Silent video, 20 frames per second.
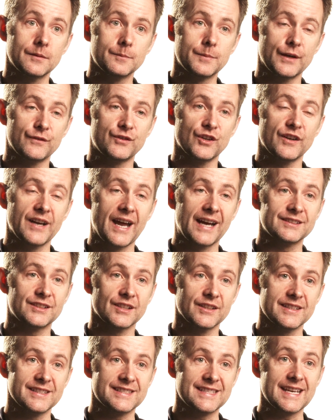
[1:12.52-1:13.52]
But if you're an
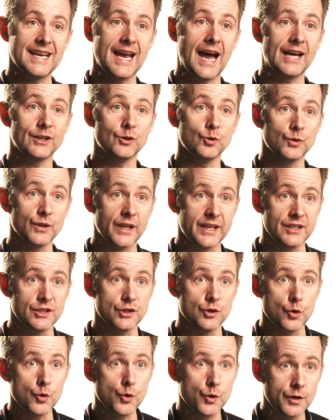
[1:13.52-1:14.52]
actor, they say, I don't like
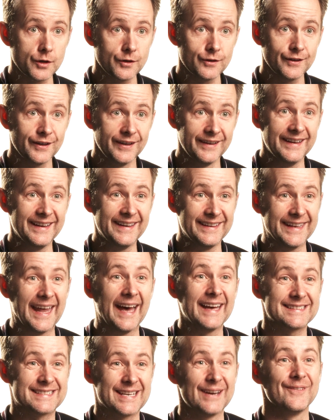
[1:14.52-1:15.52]
you. And
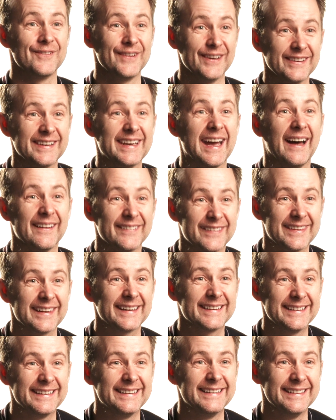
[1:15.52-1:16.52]
that's a really hard
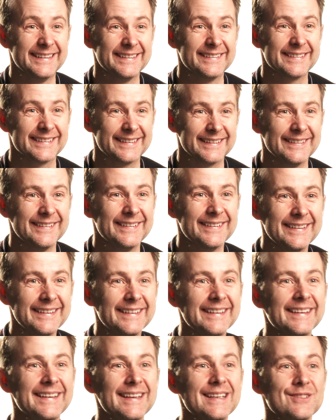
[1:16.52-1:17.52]
thing to hear, you know.
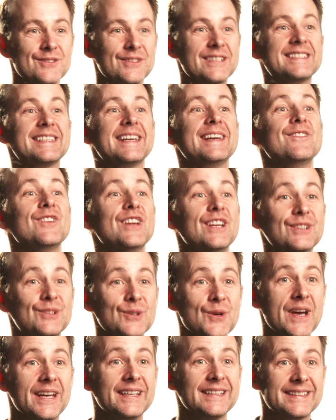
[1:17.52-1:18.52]
So he said, if you can
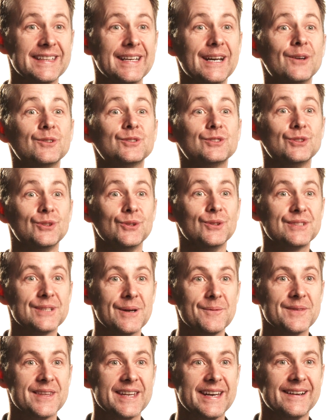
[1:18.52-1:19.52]
do anything else, do
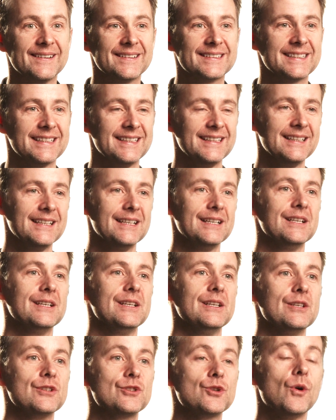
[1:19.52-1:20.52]
something else.
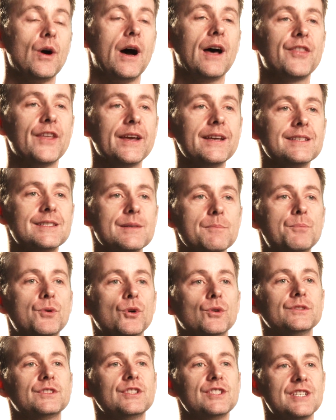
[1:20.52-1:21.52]
So I think it's
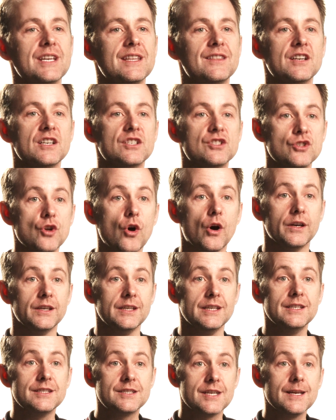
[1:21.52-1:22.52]
important to say that it's not an
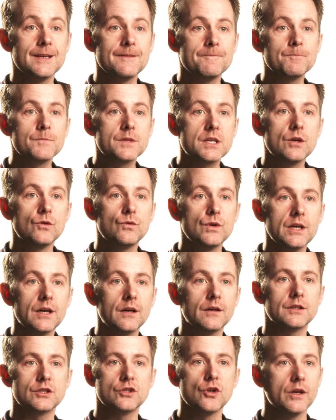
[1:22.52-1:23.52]
easy
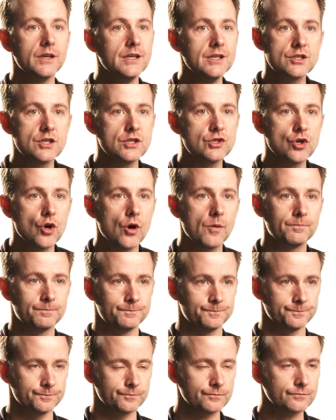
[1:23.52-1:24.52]
career. It's not an easy job.